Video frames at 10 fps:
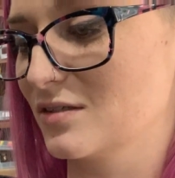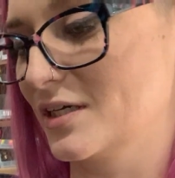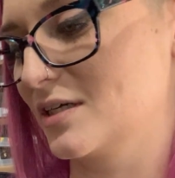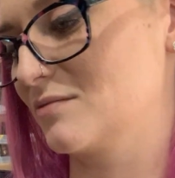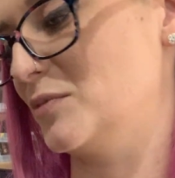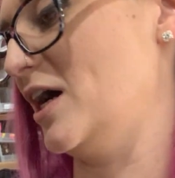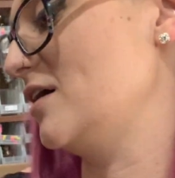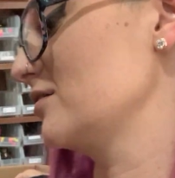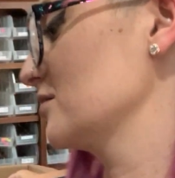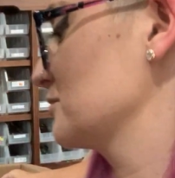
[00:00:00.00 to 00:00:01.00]
like
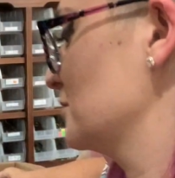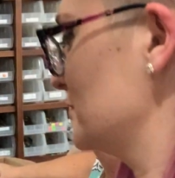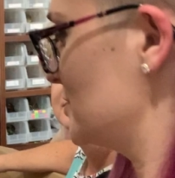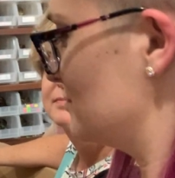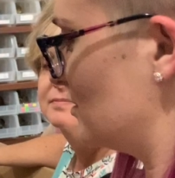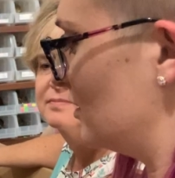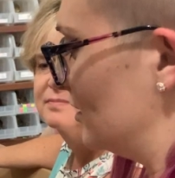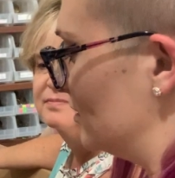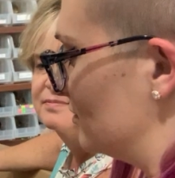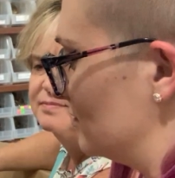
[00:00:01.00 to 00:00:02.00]
pattern. What would you call
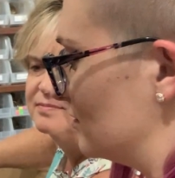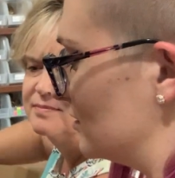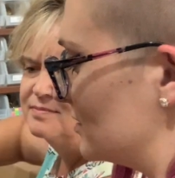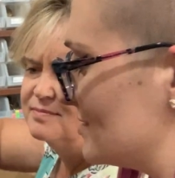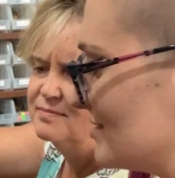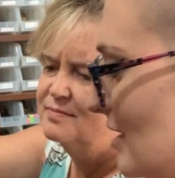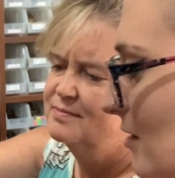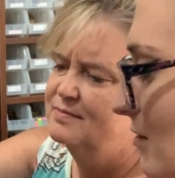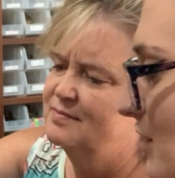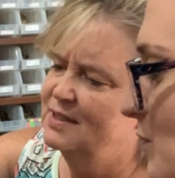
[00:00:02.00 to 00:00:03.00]
it? Like a
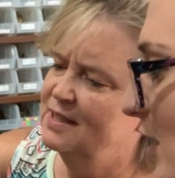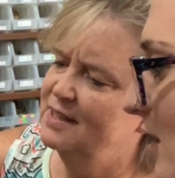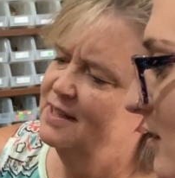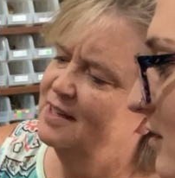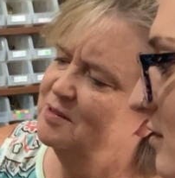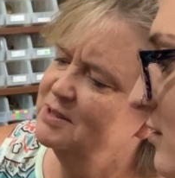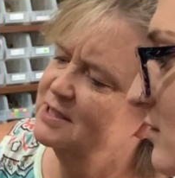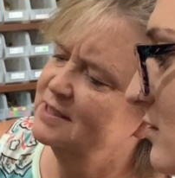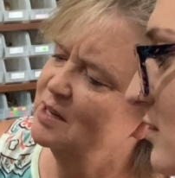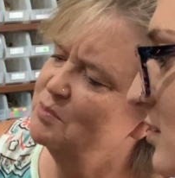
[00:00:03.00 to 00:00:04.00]
scaly pattern. It almost
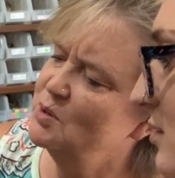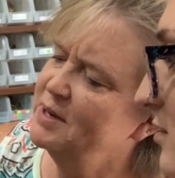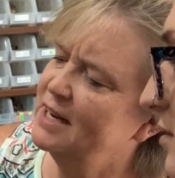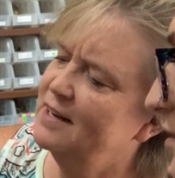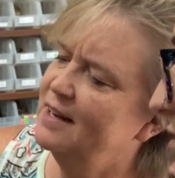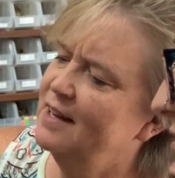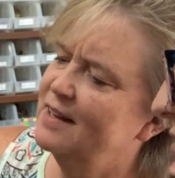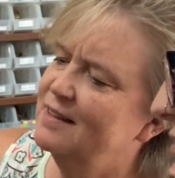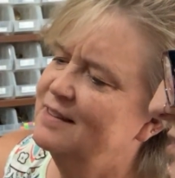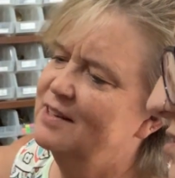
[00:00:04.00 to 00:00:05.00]
looks like a mermaid,
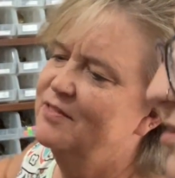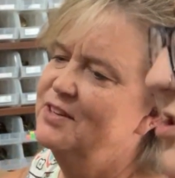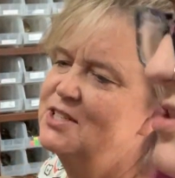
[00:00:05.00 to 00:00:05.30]
yeah. Like it's fish,